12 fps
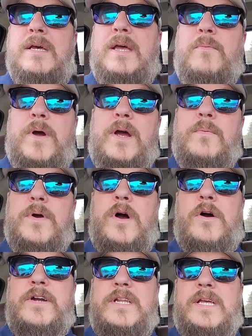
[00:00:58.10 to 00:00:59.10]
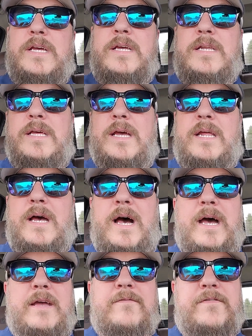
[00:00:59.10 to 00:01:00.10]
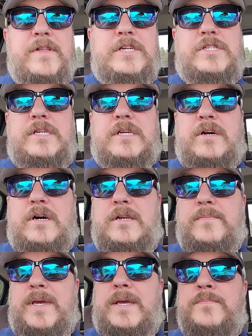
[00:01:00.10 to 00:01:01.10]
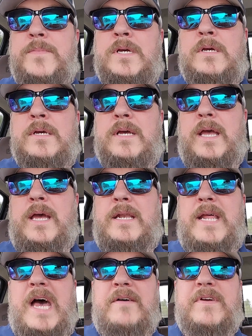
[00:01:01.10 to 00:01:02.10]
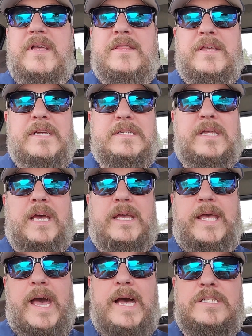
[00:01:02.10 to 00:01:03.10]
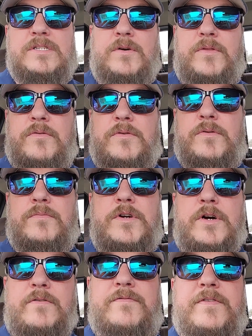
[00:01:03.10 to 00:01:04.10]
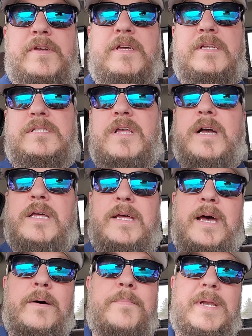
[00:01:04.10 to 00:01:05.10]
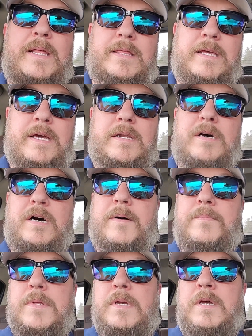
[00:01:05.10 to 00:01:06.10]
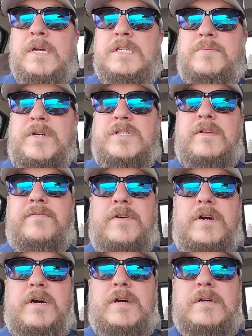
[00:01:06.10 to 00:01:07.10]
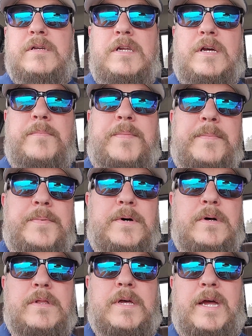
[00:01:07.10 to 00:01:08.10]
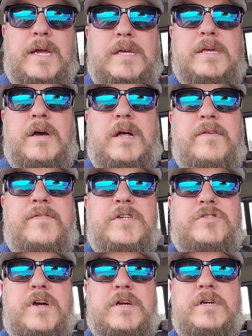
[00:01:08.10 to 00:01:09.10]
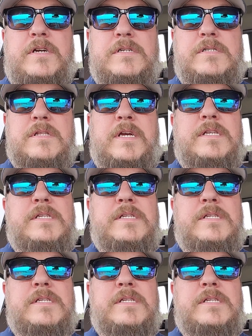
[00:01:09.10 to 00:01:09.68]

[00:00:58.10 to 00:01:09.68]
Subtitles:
where we're already in a high inflation economy, and having things like gas go through the roof is not going to help anything at all, especially for, people like all of our truckers like